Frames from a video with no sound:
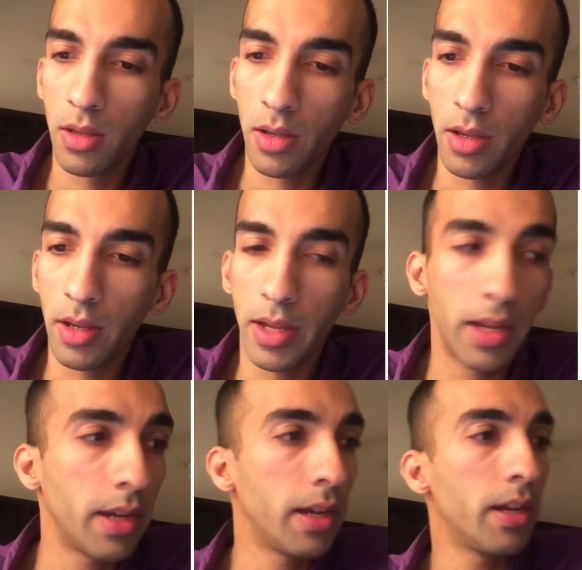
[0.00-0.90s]

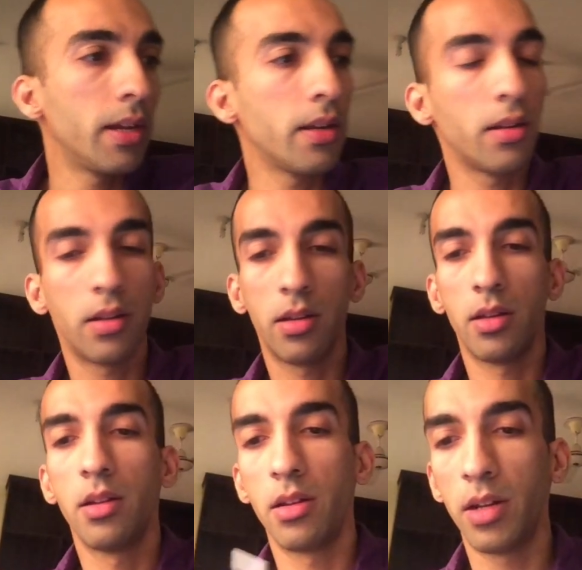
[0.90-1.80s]
And
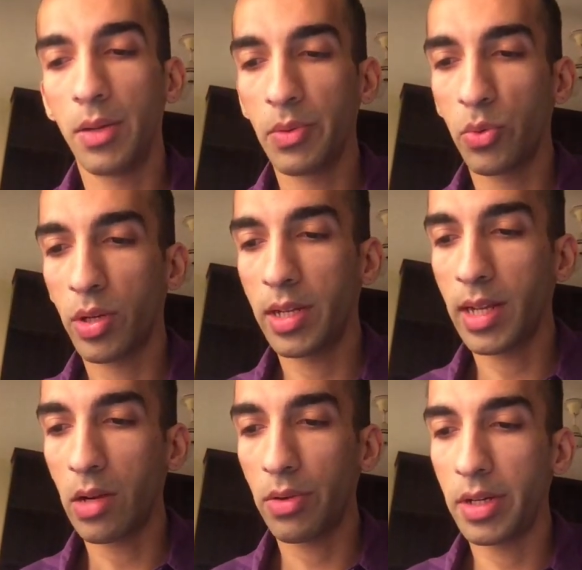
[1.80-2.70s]
let me quickly
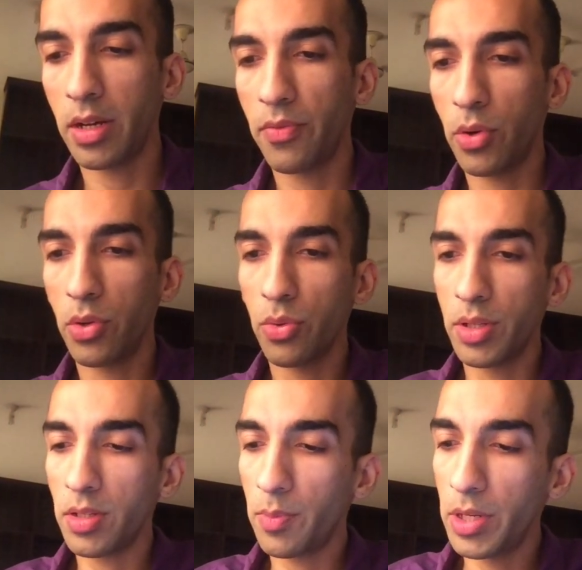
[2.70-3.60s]
calculate it for you.
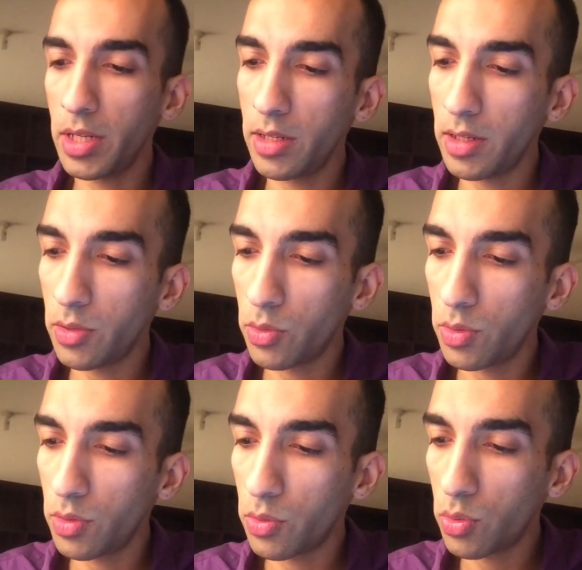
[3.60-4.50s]
This is pretty easy.
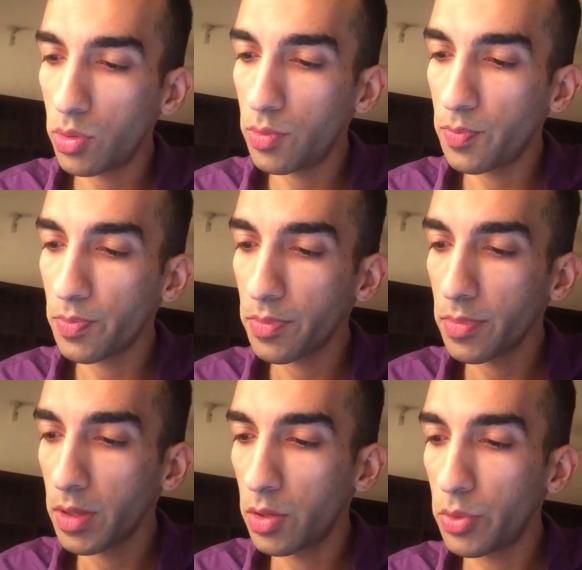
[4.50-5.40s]

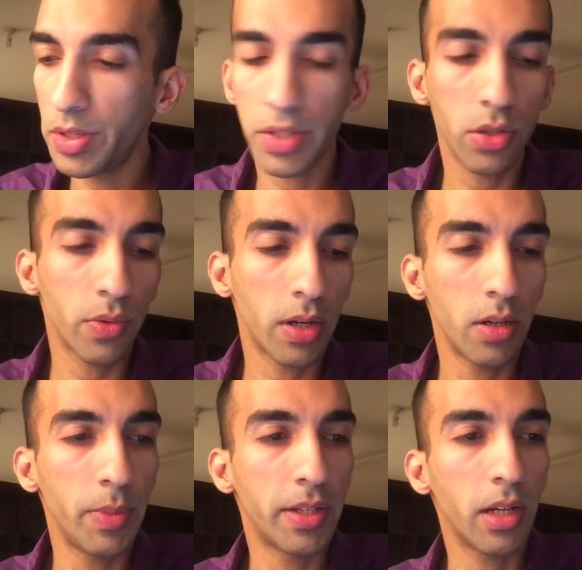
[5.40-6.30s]
26 over
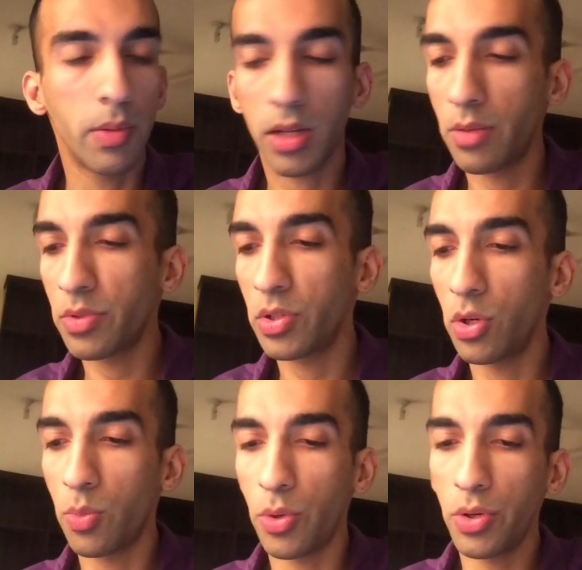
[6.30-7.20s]
100 basically becomes
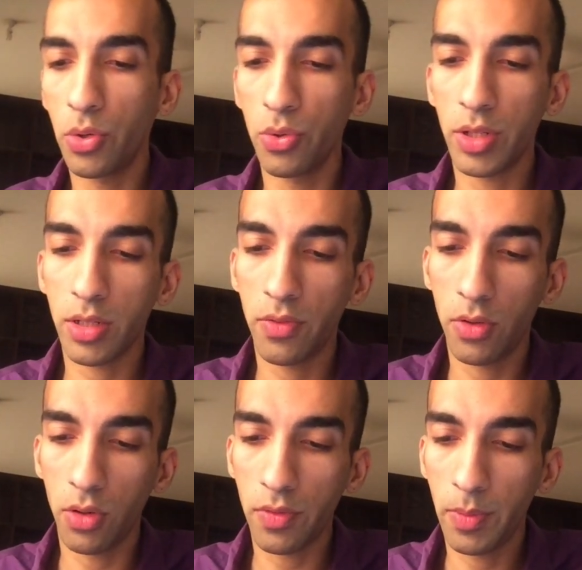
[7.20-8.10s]
0.26. If you're
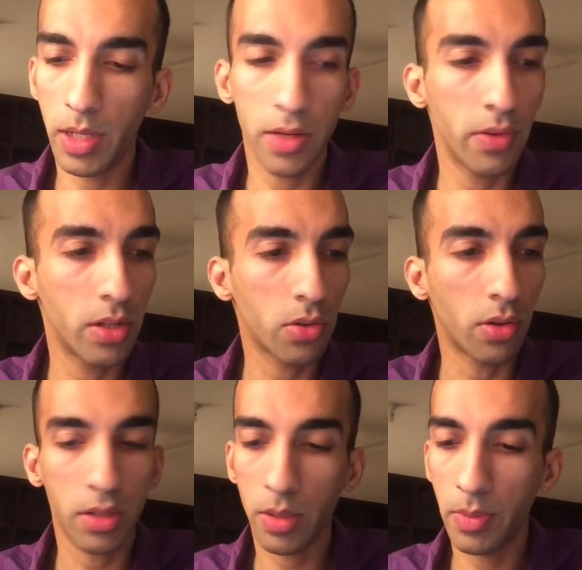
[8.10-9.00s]
not familiar with this
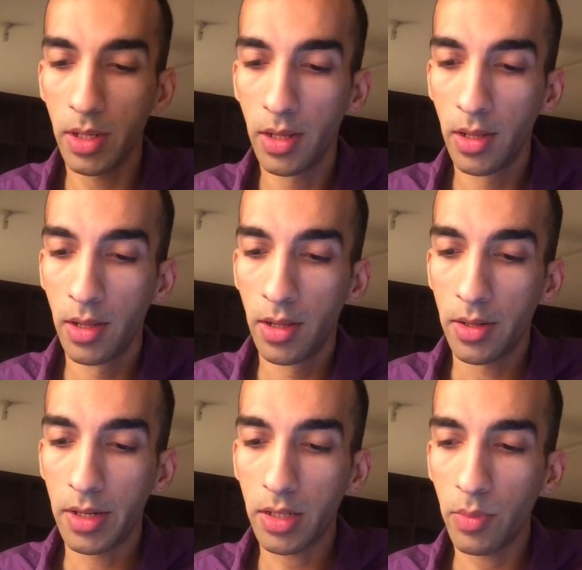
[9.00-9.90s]
concept,
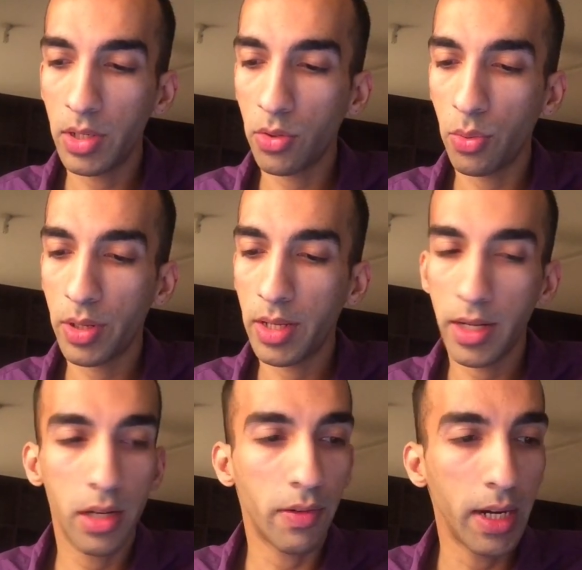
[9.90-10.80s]
decimal is over
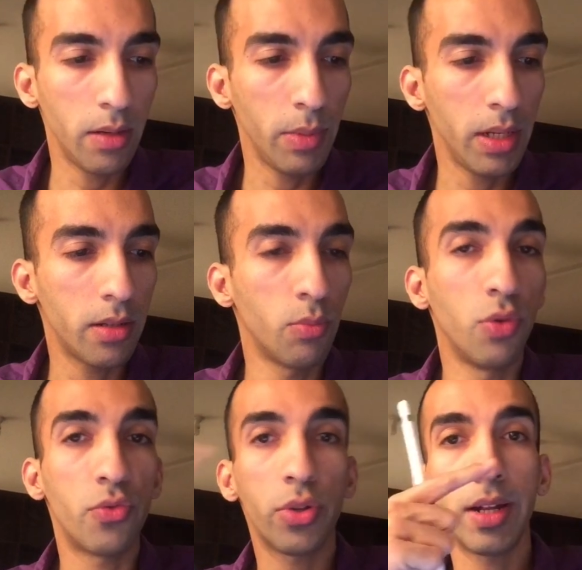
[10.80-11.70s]
here. Divide means
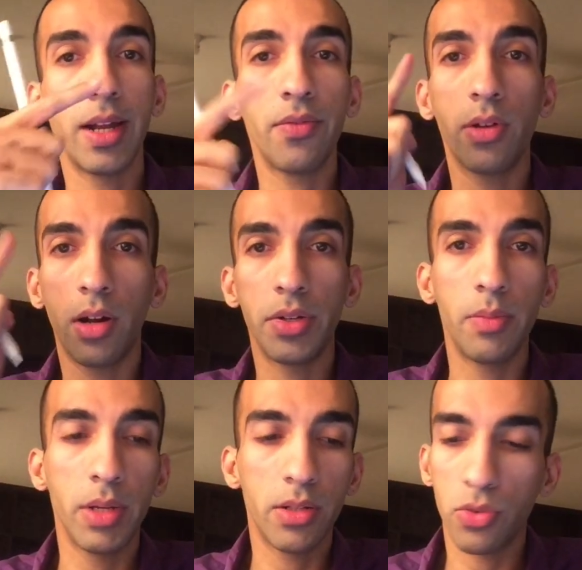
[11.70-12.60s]
move to the left. 100
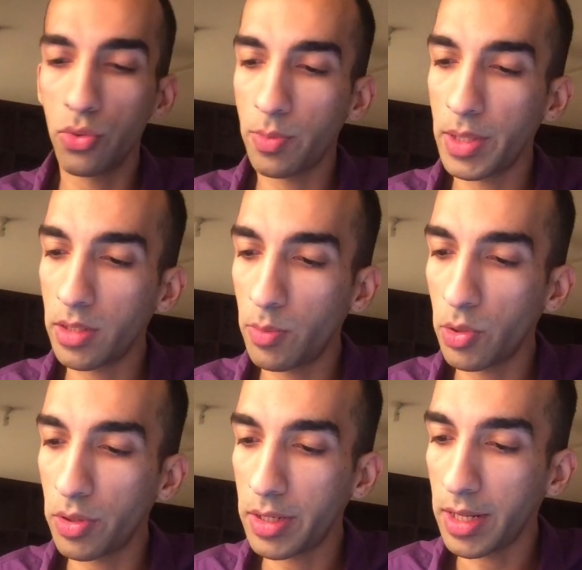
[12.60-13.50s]
means 2 spaces
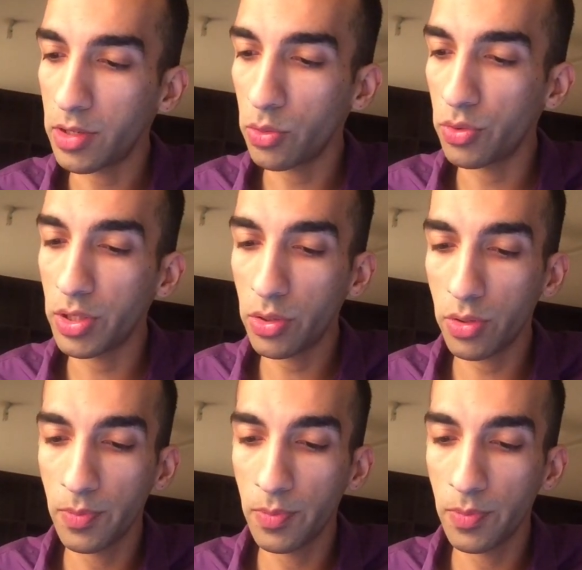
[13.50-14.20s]
because it has 2 zeros.